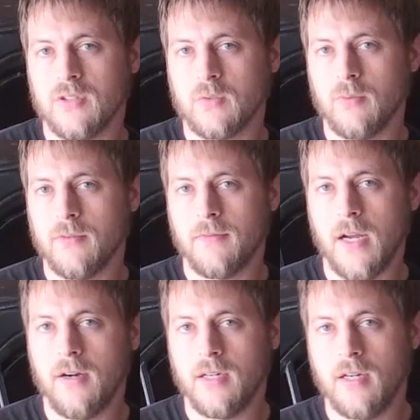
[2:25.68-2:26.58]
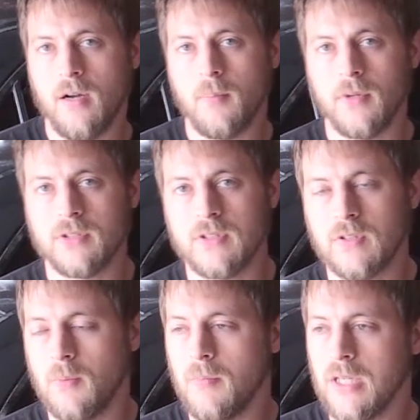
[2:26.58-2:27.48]
just when we fired it up, just
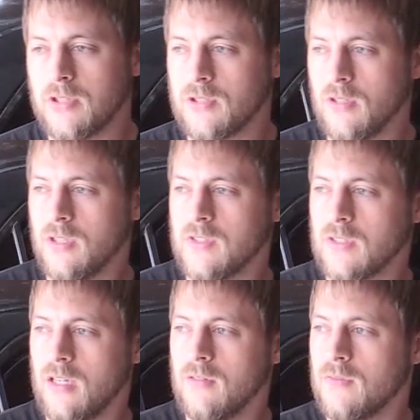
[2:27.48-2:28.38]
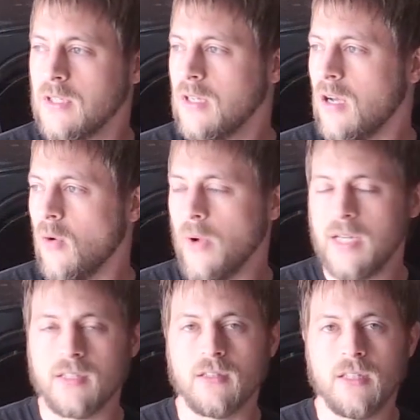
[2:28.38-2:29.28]
to make sure it's kind of a way
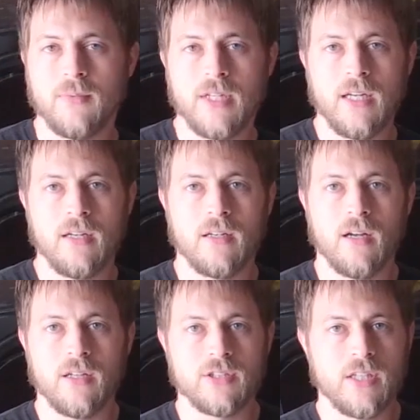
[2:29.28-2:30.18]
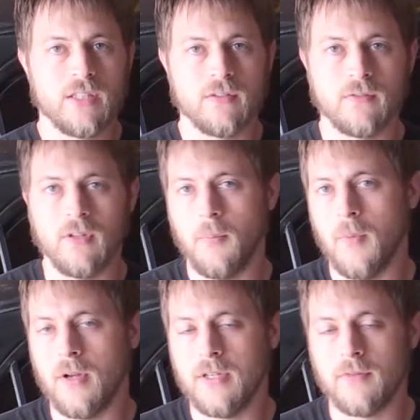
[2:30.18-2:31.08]
to eliminate a chance of
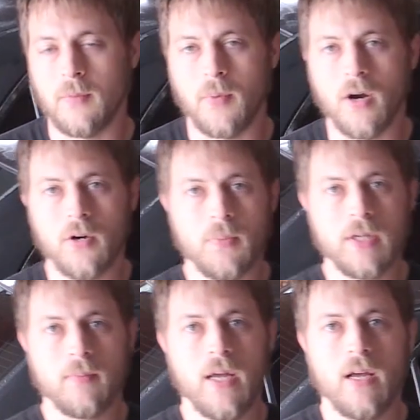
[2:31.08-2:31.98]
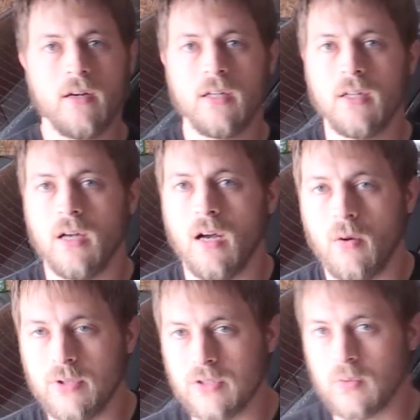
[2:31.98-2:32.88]
a different part being bad.
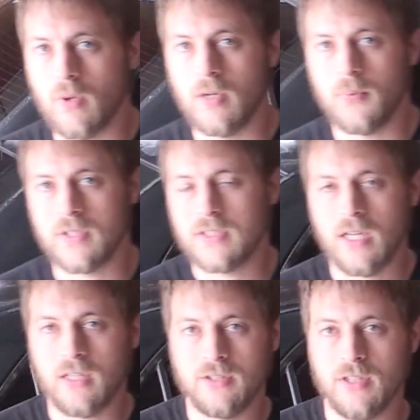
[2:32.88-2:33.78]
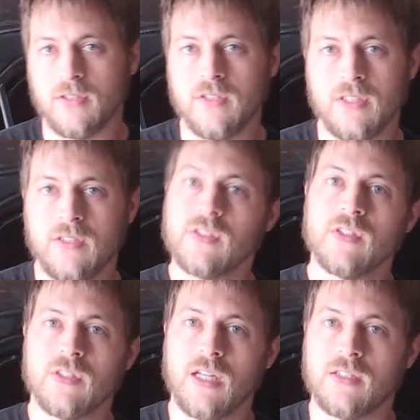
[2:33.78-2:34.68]
We just wanted to put stock injectors in,
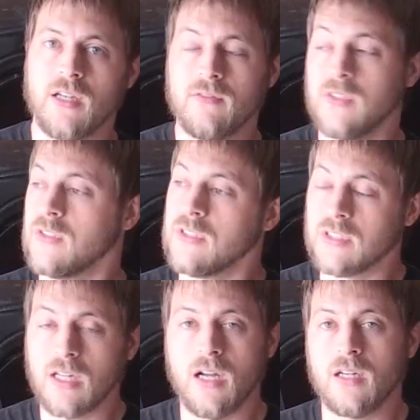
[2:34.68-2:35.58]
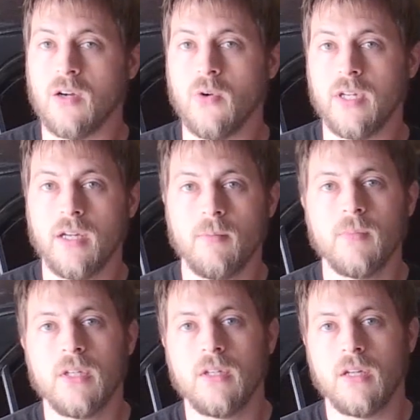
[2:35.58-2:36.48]
since that's obviously stock OEM,
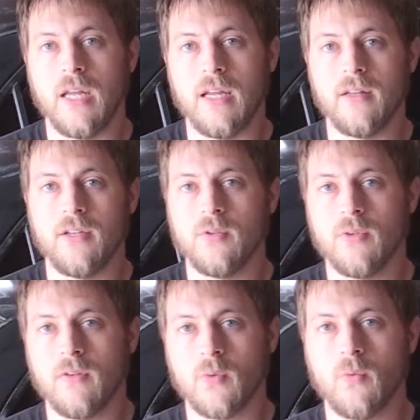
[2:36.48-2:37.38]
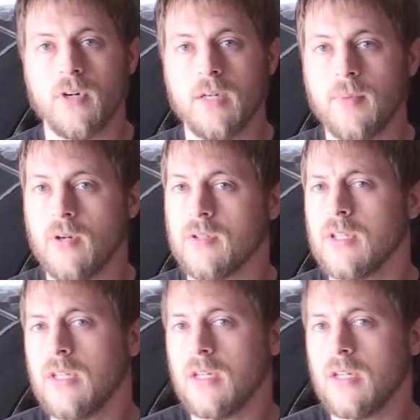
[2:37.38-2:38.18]
and then you wouldn't have to worry about